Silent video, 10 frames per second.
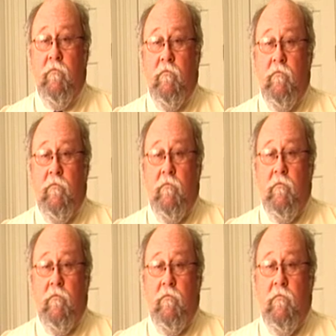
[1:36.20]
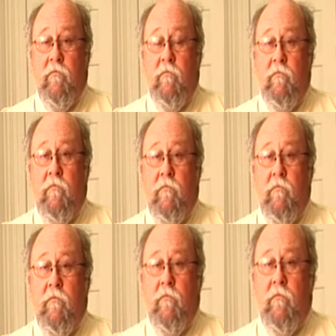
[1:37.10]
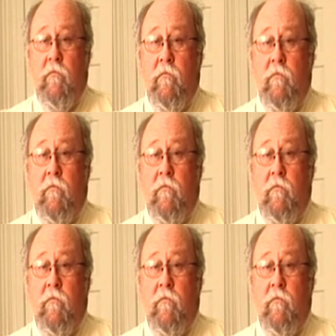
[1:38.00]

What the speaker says: Wow. Was there a